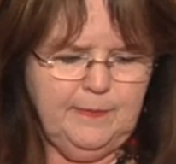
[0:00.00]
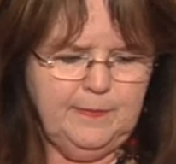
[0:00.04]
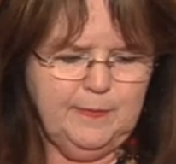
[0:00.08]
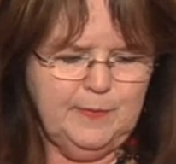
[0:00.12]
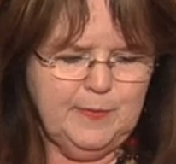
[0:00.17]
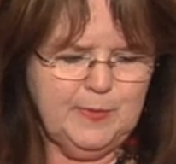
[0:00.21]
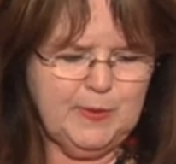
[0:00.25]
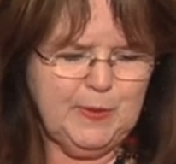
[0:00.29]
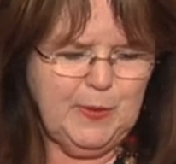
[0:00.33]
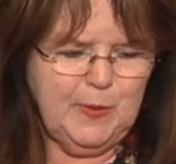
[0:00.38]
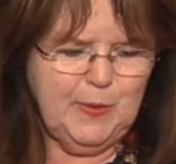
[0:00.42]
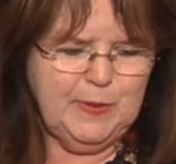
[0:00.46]

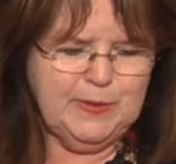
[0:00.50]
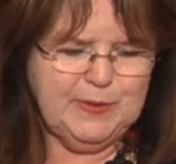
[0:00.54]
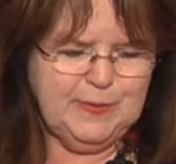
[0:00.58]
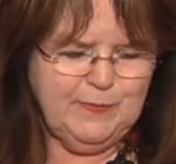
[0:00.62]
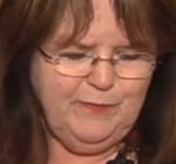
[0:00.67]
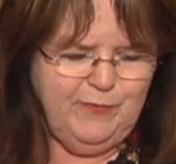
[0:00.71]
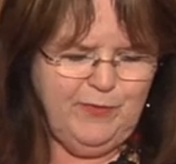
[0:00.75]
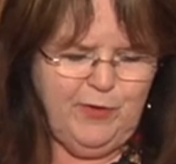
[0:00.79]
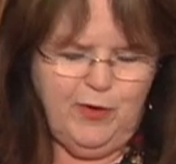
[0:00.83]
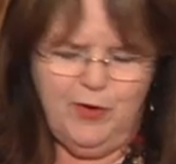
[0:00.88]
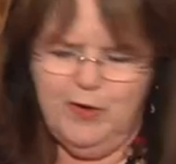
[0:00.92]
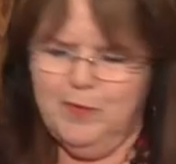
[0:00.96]
So it's
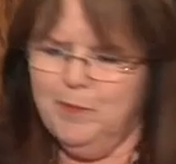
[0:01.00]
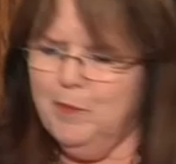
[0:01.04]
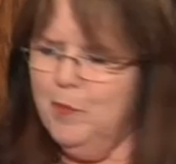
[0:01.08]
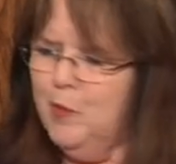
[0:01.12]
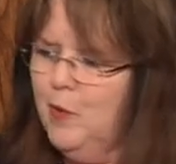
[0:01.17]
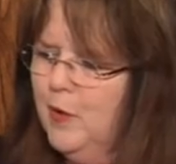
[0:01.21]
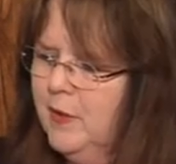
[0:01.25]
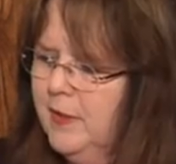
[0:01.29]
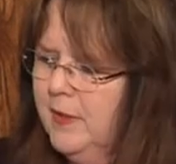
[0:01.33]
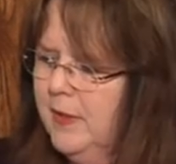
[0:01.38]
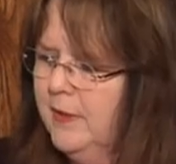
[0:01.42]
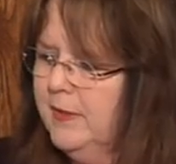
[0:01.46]
very
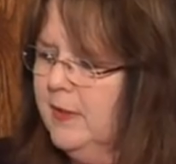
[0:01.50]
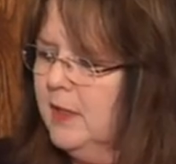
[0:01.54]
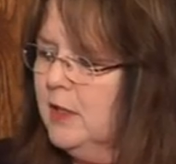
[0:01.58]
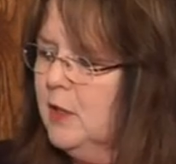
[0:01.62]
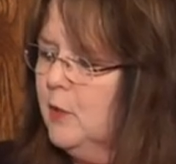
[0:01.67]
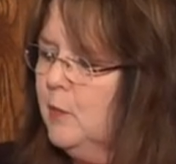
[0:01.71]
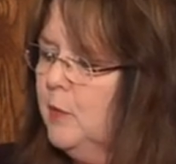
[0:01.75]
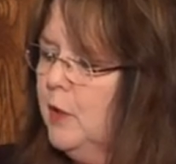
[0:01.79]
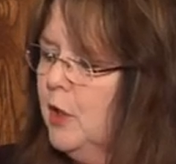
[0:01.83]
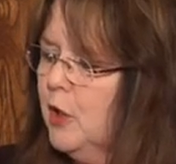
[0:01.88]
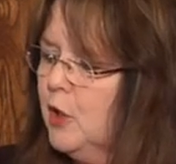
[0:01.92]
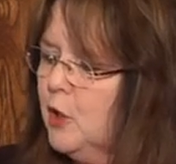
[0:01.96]
important, I think, that
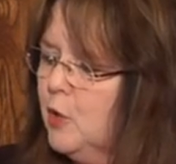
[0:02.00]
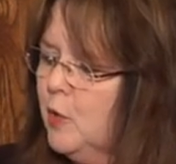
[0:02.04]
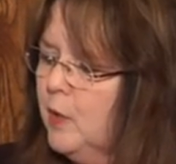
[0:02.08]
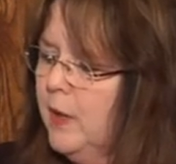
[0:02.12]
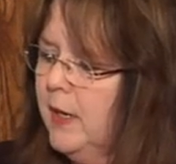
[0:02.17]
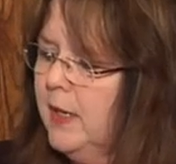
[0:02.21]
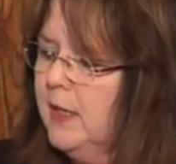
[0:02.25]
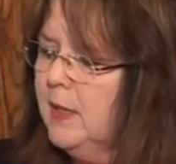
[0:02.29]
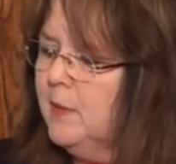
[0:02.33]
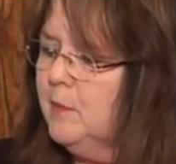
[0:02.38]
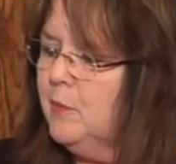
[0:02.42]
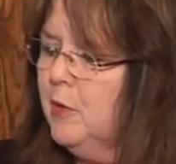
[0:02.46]
we are
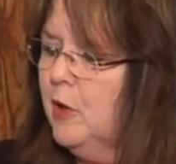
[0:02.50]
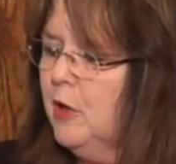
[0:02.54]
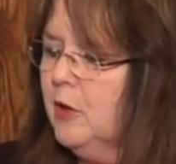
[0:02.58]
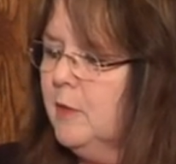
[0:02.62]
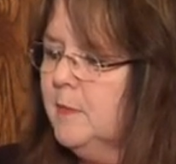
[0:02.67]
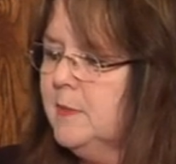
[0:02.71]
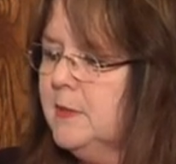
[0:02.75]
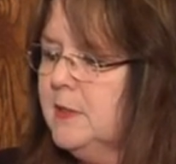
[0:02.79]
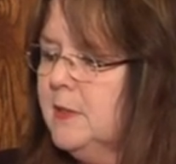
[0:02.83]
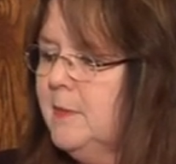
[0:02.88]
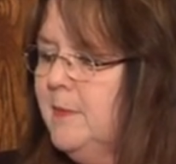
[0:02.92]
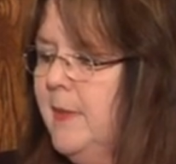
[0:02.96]
creating
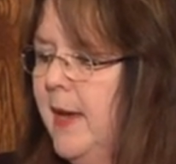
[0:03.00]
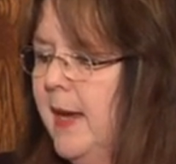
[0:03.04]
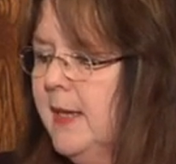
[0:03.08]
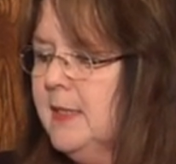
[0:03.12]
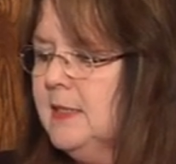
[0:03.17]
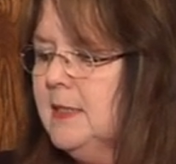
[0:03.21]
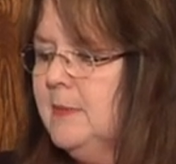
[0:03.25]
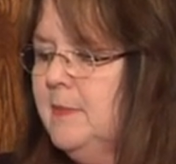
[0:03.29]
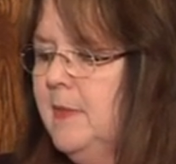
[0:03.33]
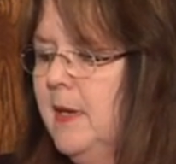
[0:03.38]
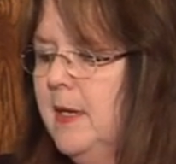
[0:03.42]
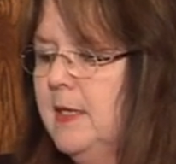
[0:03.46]
programs to
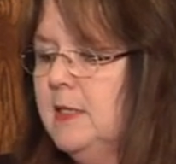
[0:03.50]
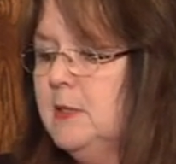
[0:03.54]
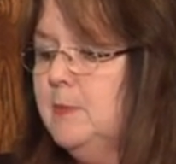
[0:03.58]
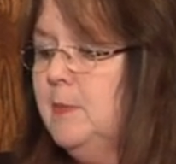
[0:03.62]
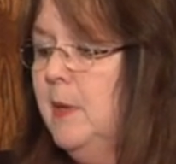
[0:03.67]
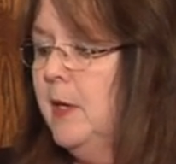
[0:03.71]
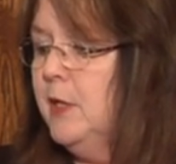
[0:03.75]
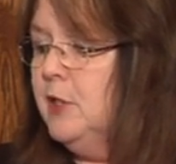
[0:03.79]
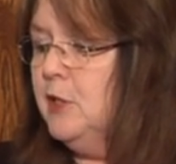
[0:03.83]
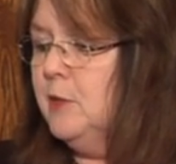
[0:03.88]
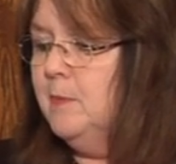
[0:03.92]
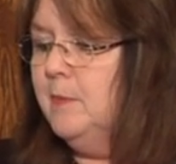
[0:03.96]
maximize
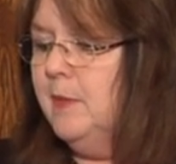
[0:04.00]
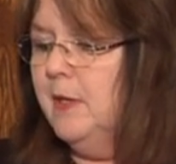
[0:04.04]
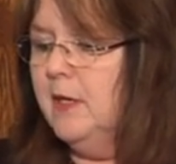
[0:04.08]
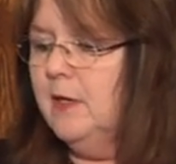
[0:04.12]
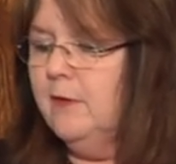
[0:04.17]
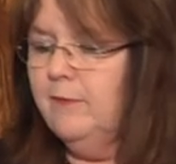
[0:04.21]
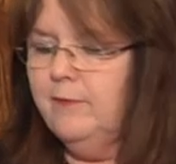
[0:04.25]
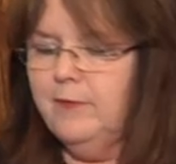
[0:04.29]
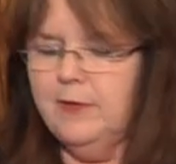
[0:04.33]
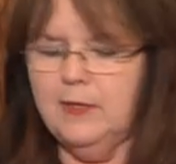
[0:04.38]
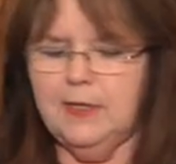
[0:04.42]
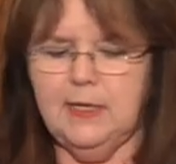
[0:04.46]
patient
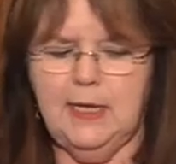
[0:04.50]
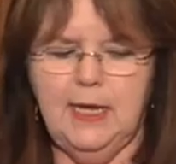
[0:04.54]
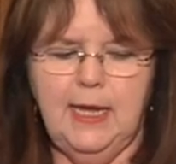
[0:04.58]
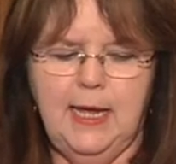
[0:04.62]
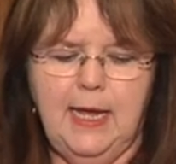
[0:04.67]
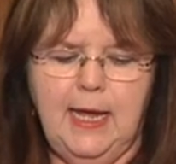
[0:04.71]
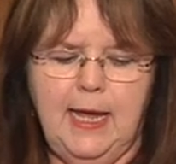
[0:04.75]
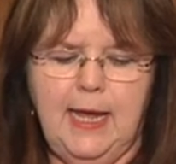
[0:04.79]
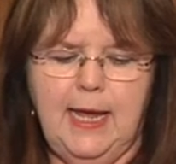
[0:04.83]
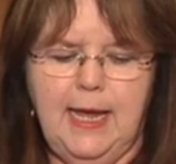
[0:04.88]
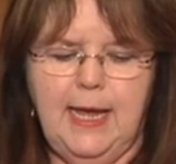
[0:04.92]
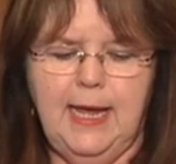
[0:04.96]
benefit
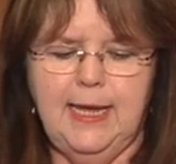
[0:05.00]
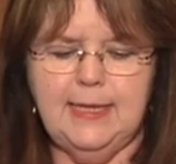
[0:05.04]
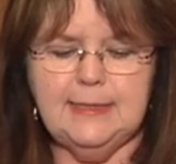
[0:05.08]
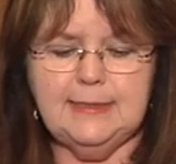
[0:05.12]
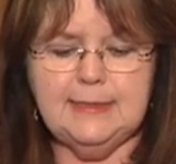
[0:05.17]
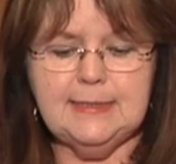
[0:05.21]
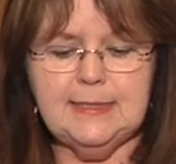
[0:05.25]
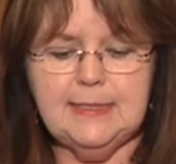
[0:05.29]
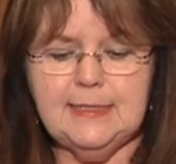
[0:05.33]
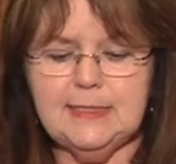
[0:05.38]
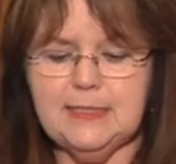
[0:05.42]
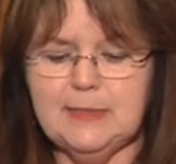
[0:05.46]
and
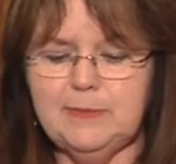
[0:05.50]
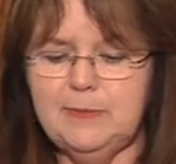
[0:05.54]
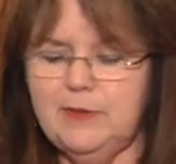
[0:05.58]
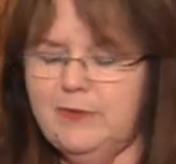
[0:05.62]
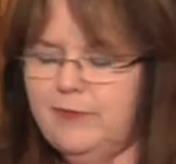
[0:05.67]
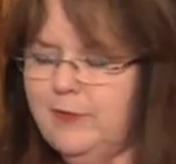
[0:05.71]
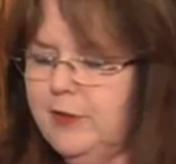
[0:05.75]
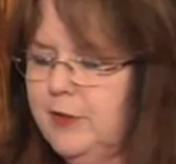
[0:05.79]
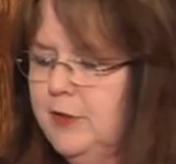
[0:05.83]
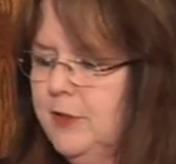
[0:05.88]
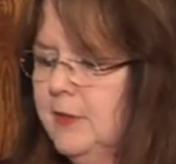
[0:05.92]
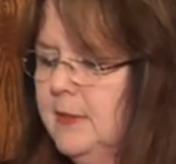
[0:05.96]
system
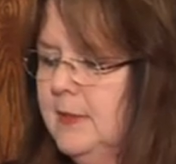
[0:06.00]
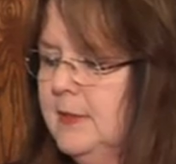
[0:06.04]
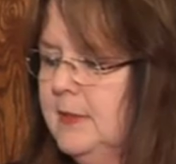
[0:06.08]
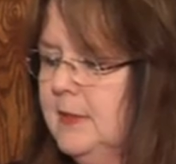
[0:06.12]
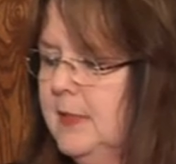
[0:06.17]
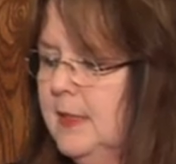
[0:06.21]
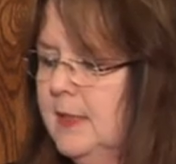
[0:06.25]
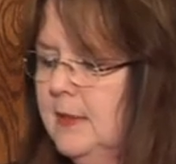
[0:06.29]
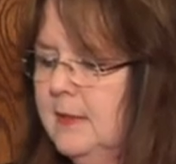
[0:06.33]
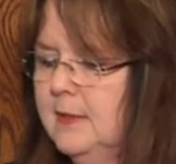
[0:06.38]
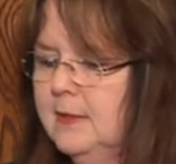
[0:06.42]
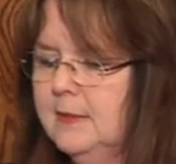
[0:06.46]

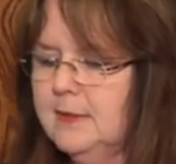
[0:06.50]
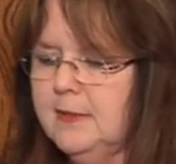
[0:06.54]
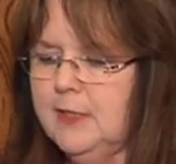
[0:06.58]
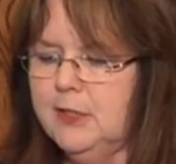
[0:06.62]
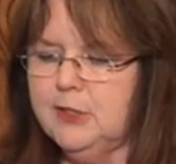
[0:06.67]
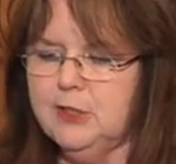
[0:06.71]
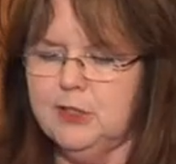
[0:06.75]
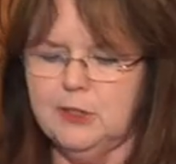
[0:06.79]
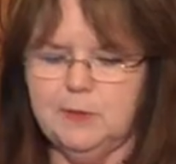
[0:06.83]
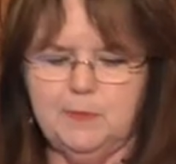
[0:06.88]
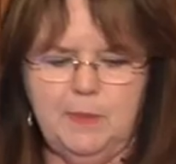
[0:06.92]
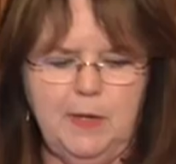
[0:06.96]
efficiency,
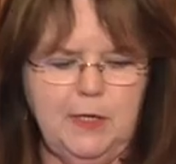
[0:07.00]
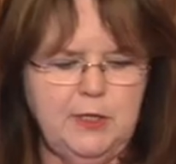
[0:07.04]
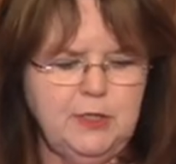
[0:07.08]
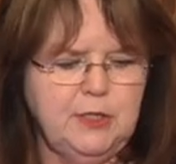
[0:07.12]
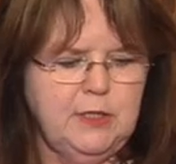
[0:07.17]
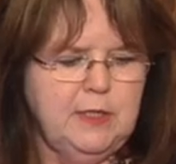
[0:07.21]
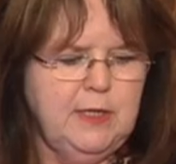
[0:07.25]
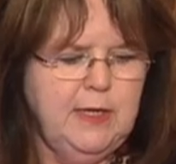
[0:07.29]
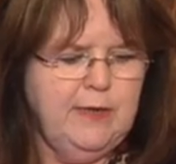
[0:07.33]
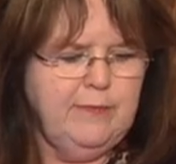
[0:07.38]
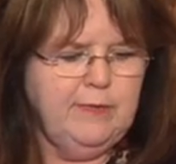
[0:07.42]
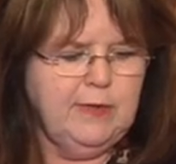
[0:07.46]
such as
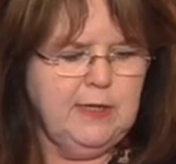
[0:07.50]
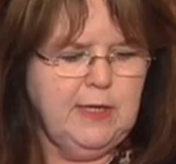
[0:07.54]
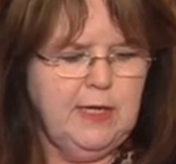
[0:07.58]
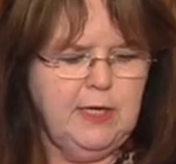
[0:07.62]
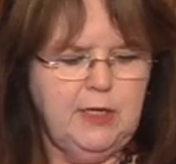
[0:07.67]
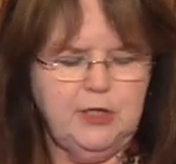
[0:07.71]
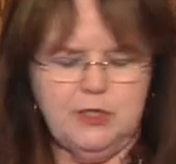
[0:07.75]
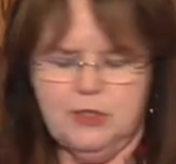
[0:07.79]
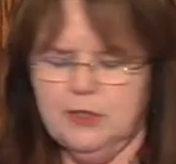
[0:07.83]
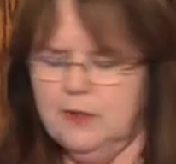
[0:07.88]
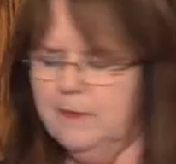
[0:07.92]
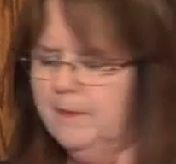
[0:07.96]
patient
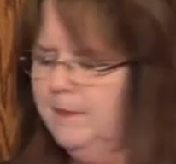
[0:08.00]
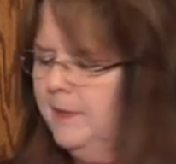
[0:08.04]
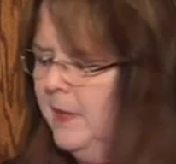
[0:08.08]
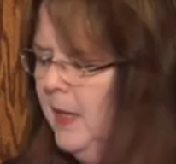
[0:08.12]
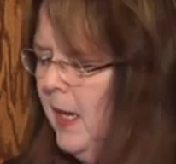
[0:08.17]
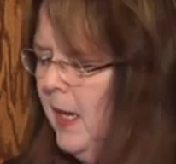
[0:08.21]
navigation.